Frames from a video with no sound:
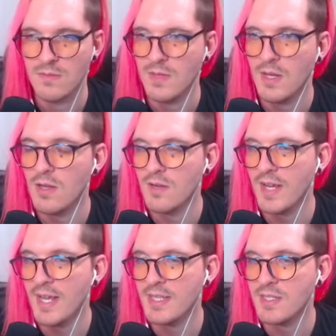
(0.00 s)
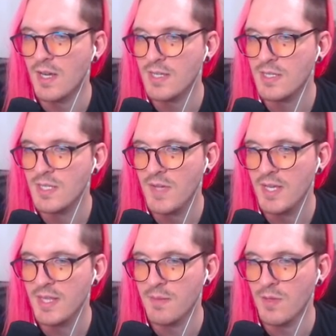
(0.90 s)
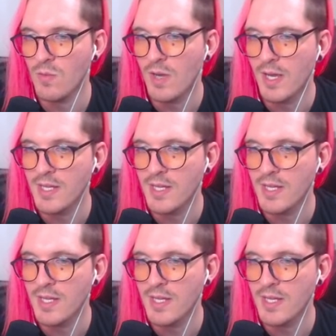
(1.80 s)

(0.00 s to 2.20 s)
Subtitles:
How long have I had these glasses? I've had them a while.